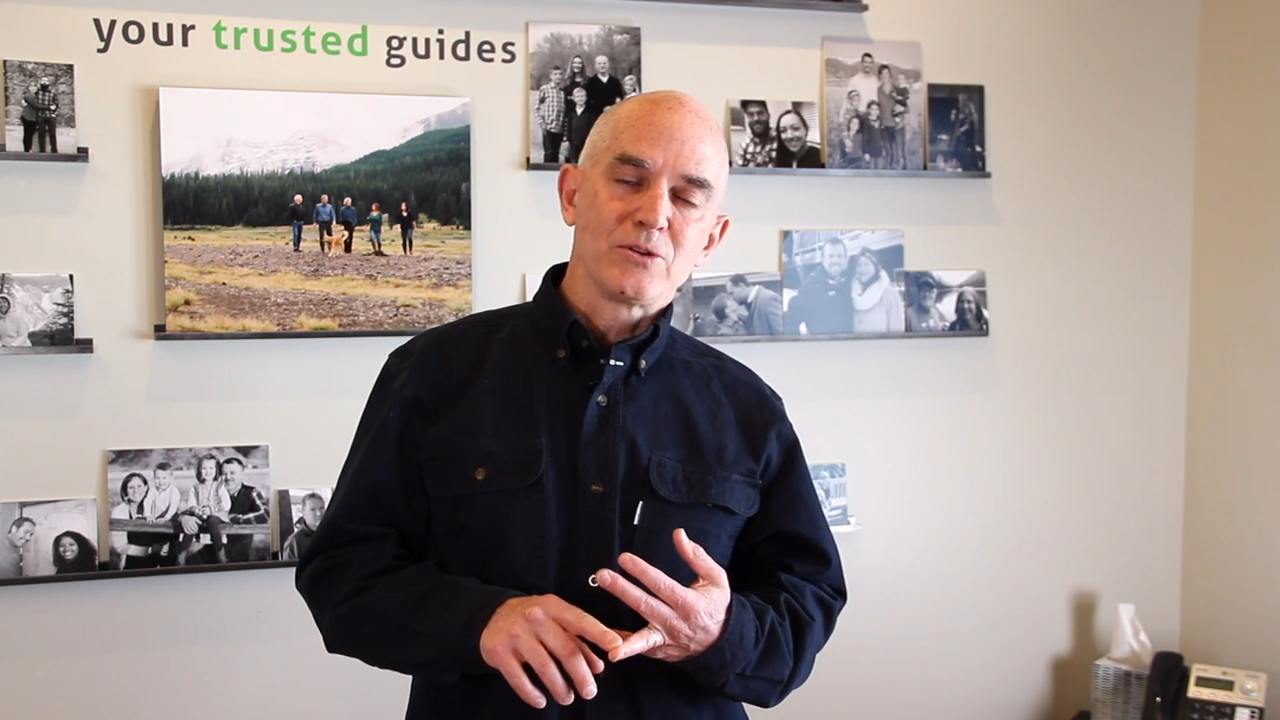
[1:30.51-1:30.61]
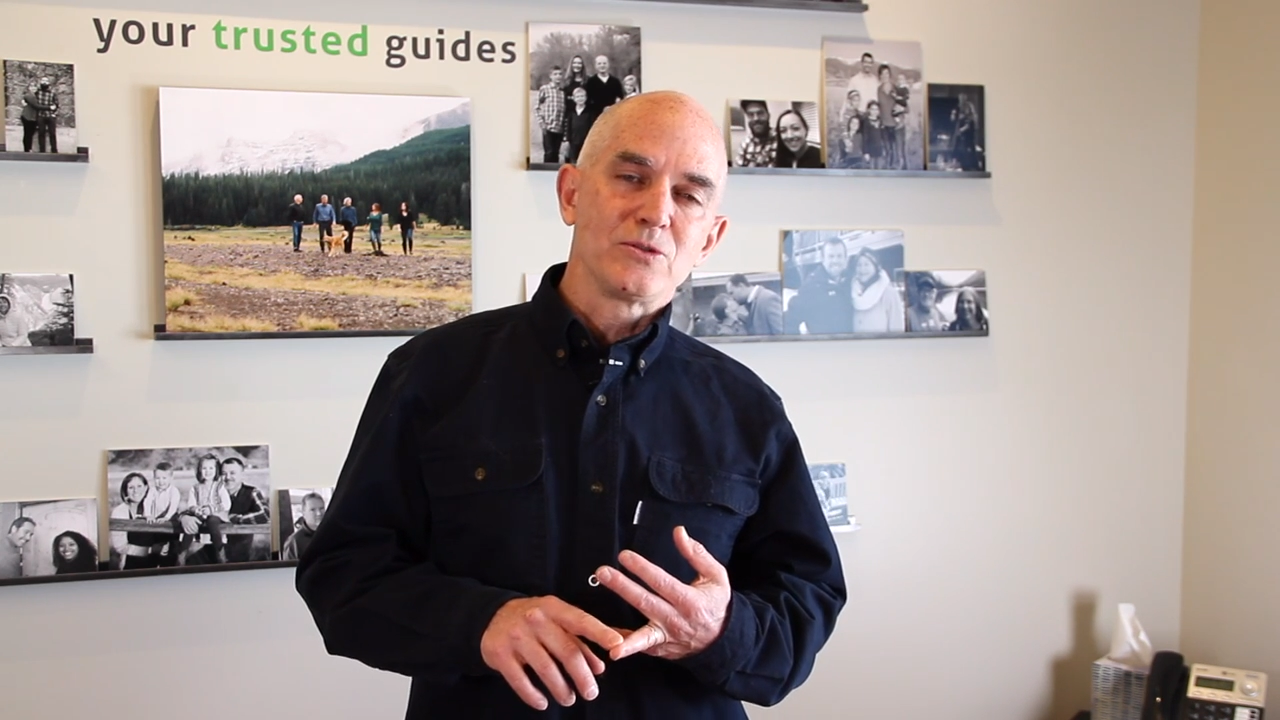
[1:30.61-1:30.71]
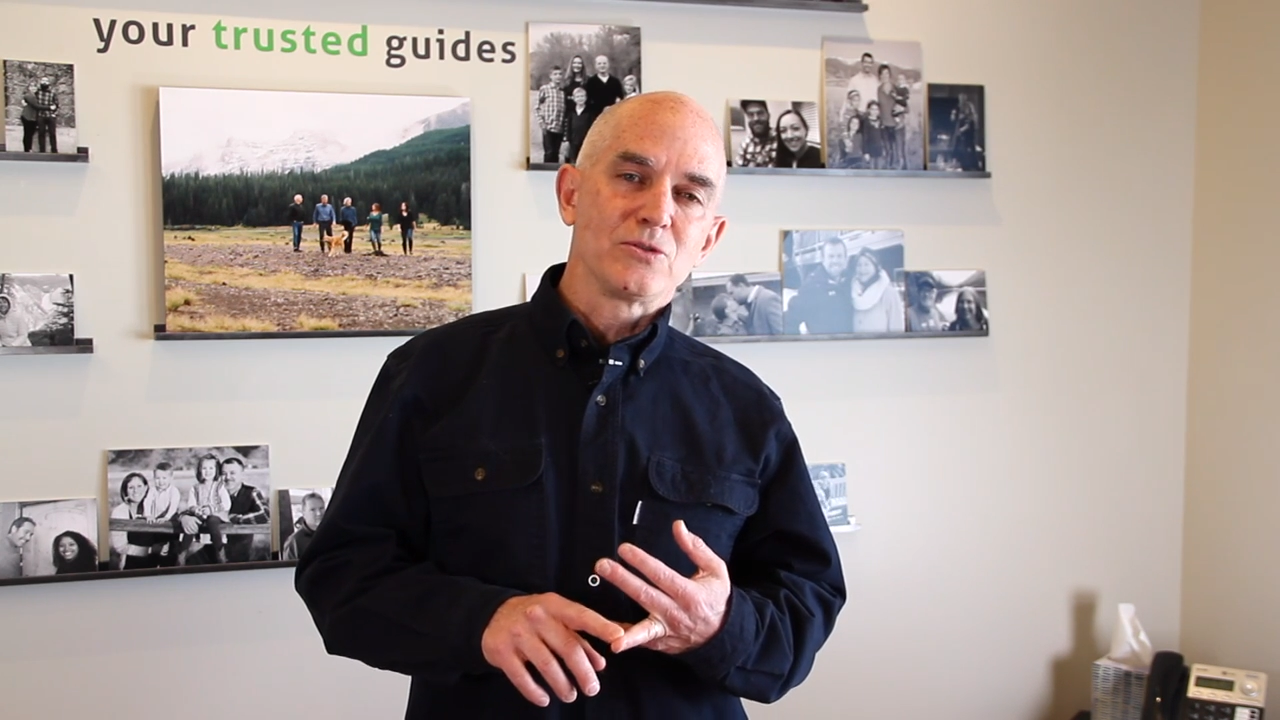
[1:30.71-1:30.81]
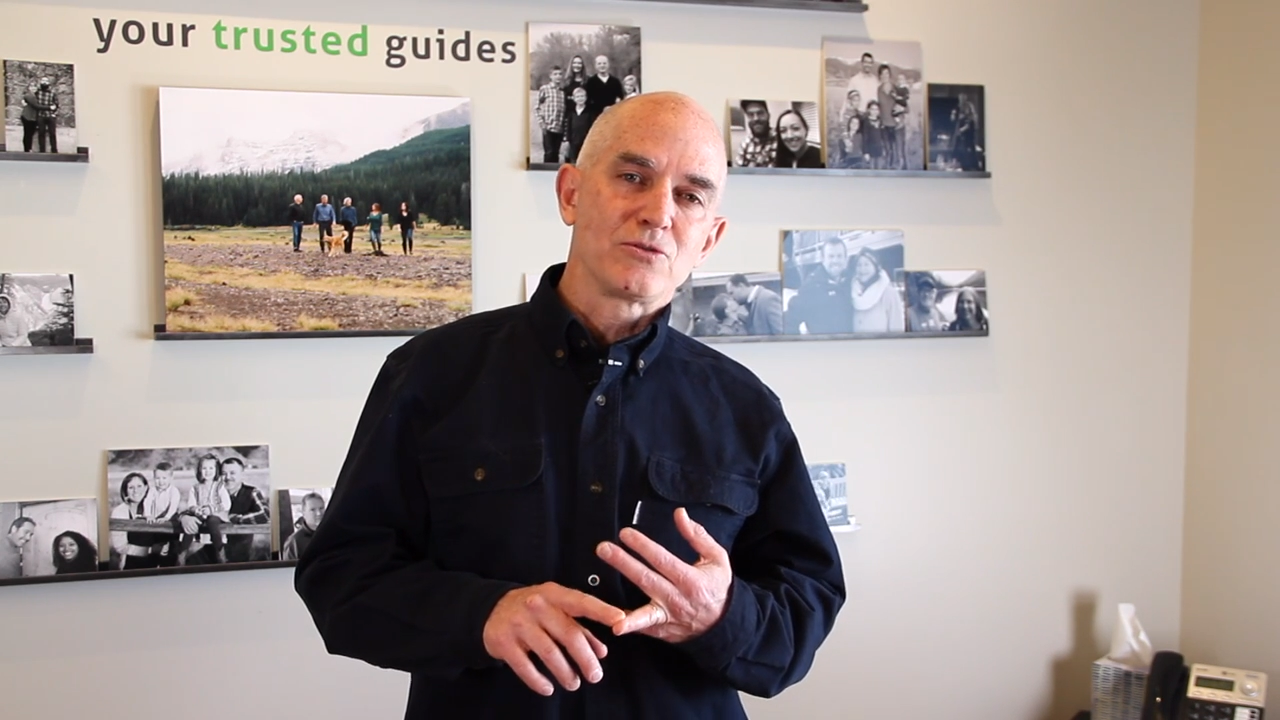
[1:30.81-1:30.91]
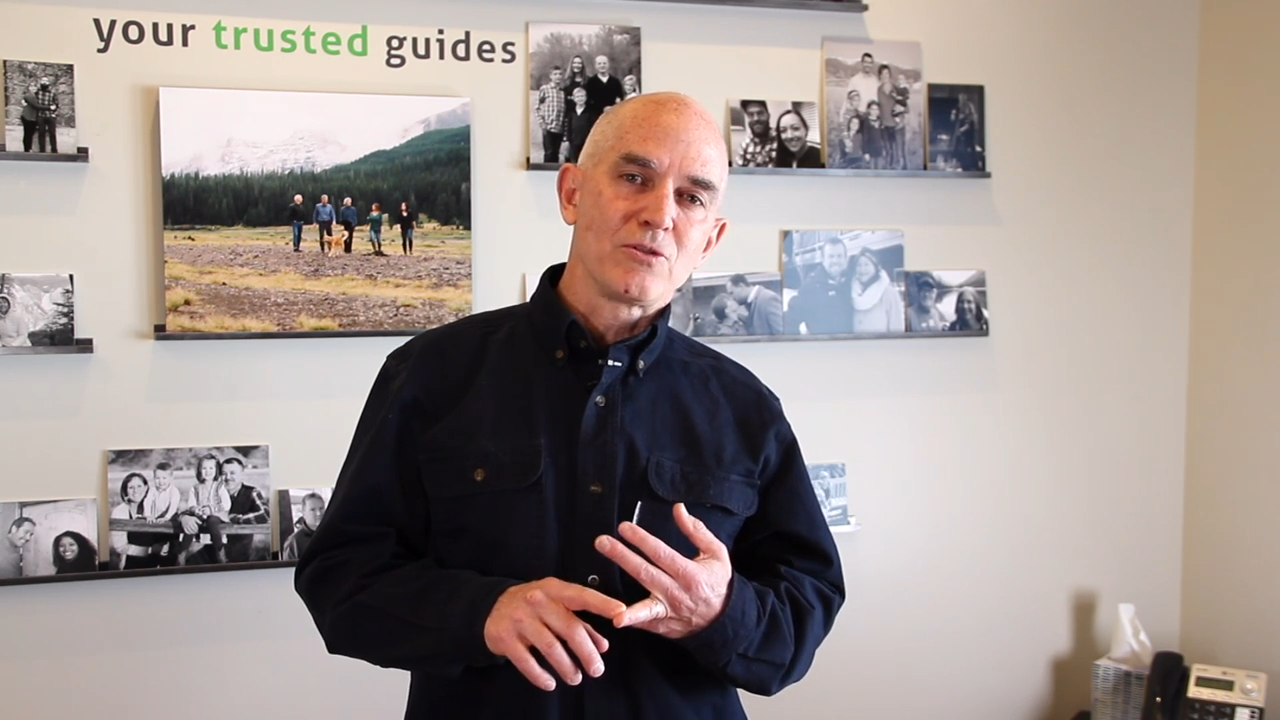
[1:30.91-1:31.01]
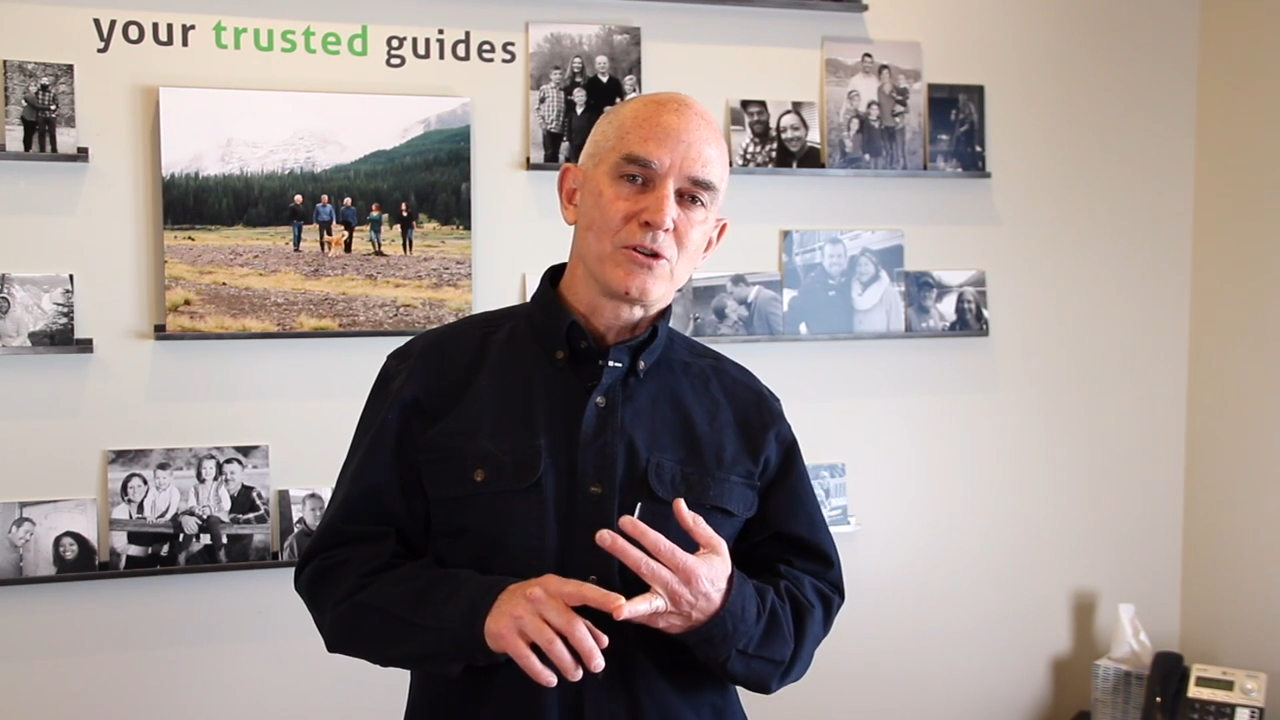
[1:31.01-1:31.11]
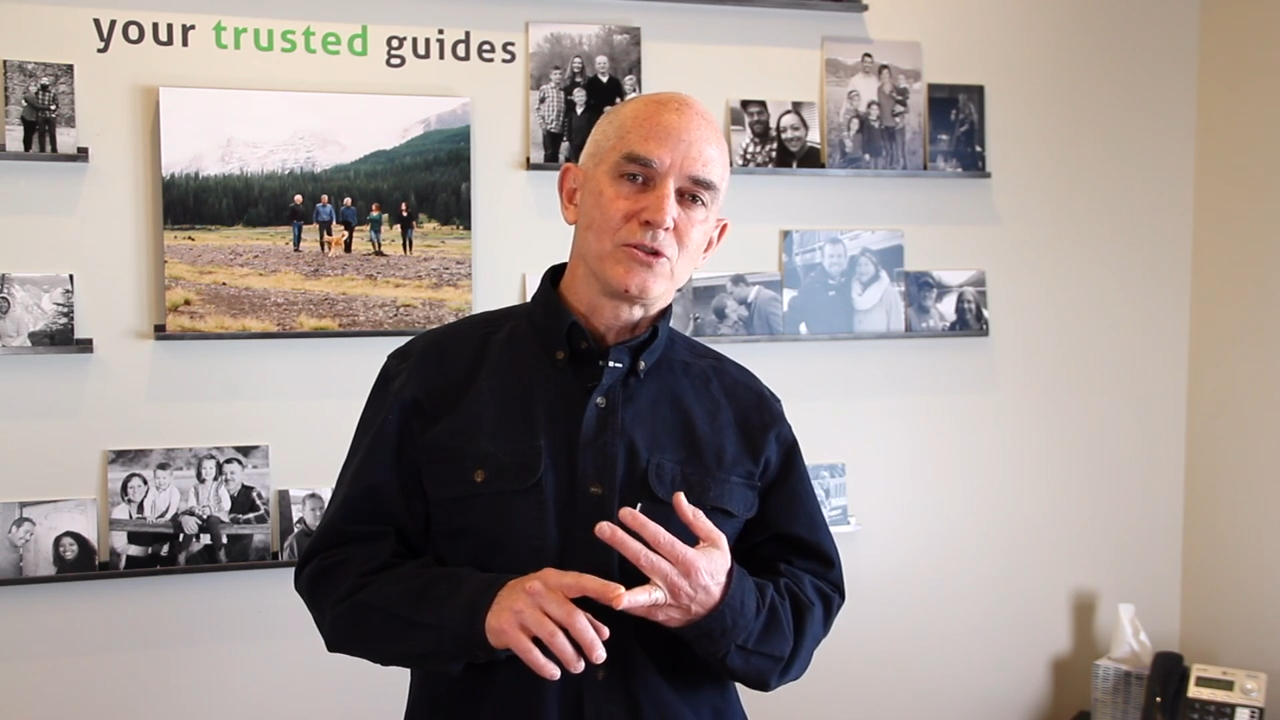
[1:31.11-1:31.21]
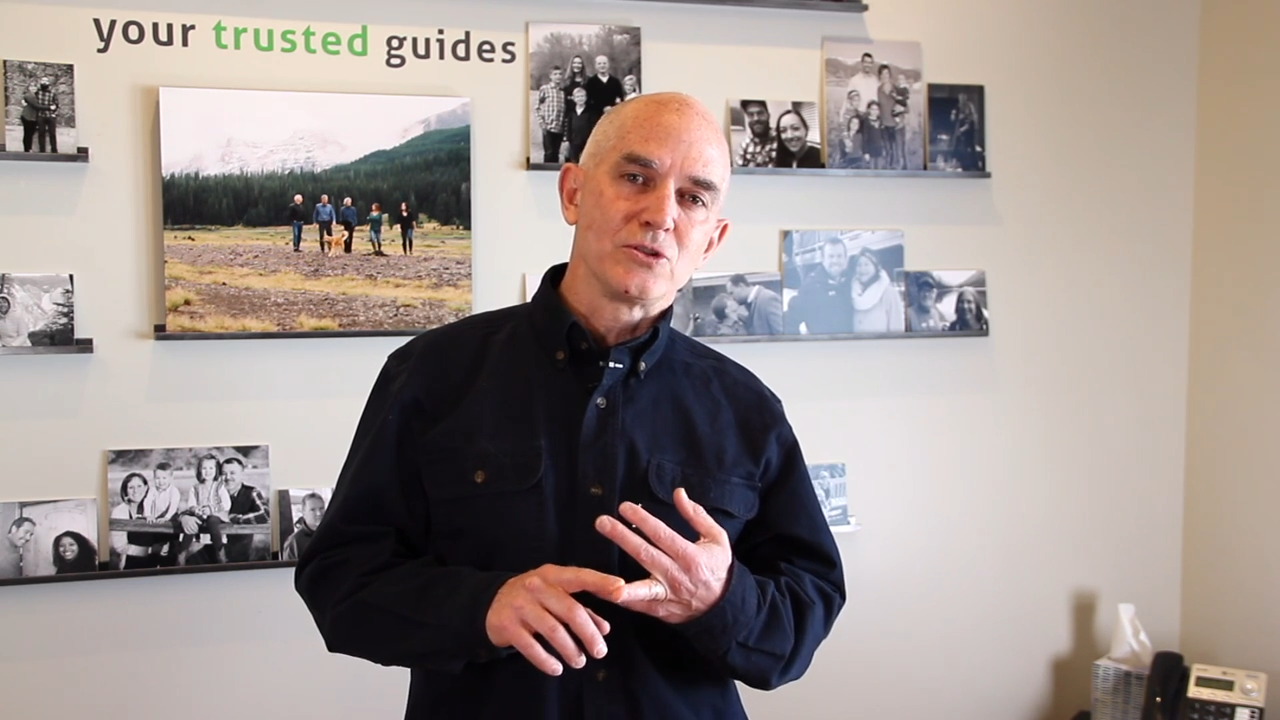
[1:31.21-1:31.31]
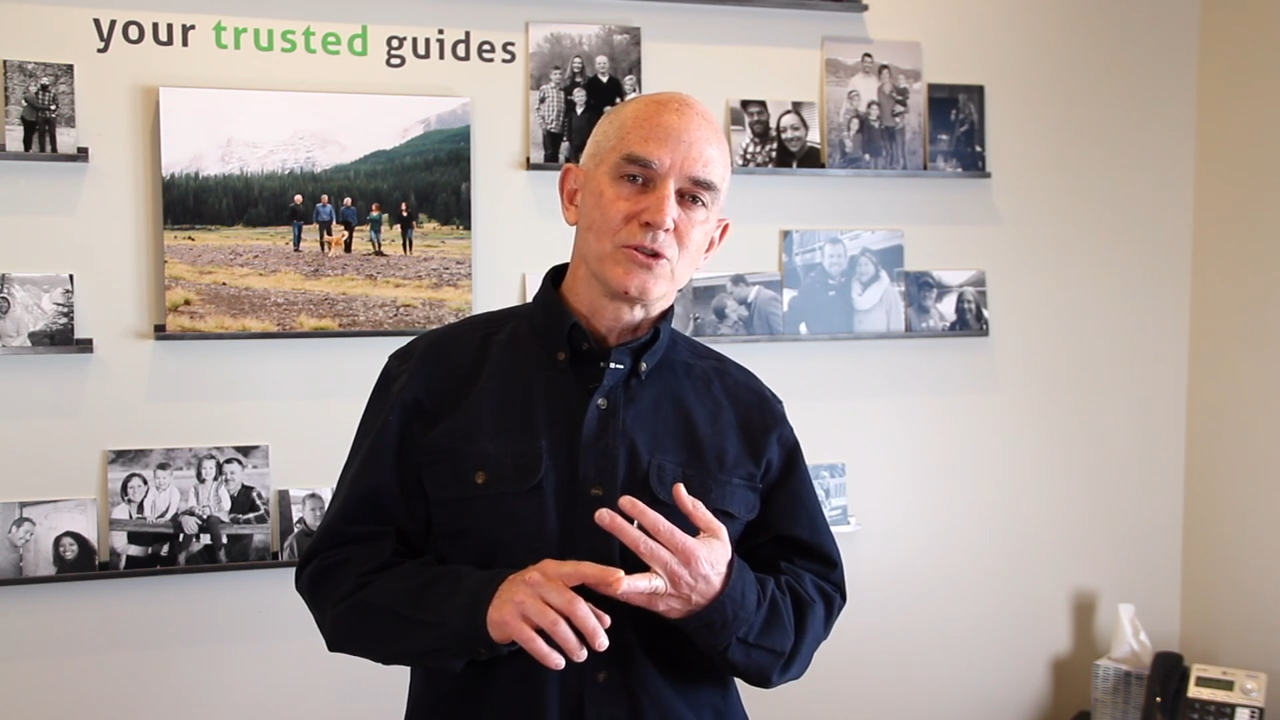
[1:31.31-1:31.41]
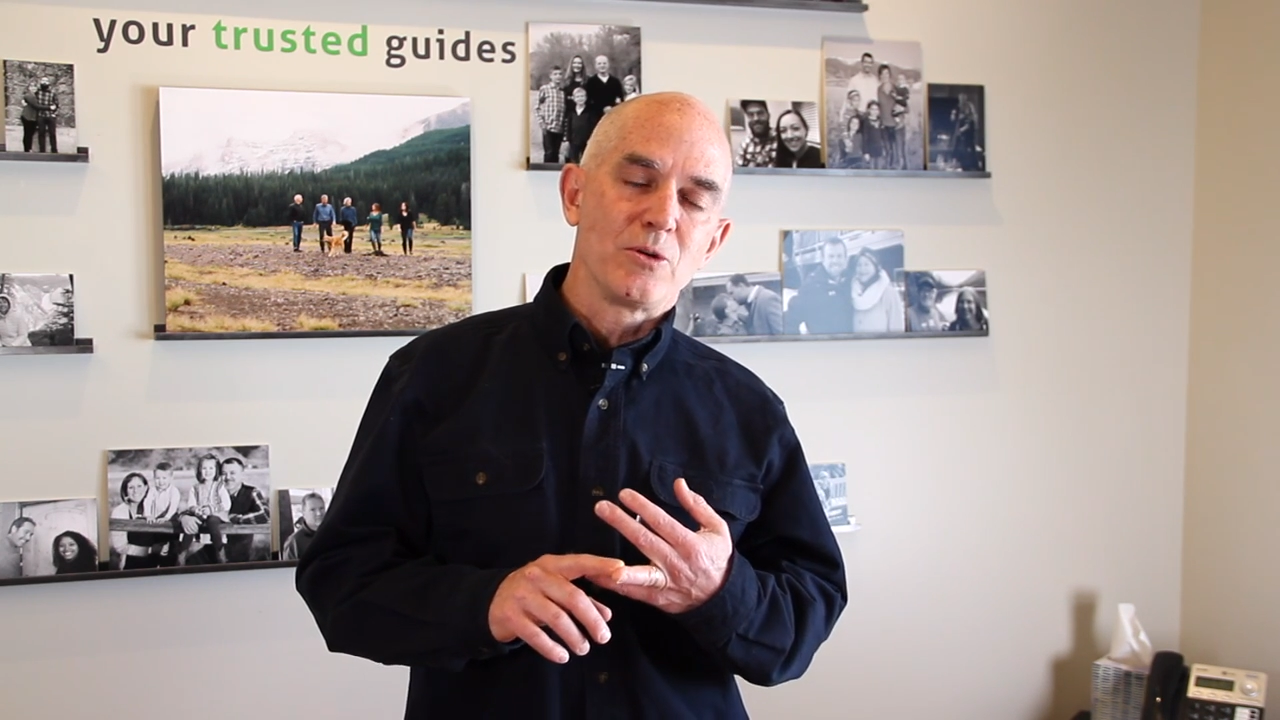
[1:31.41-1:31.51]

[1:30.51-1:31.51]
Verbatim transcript: those instructions,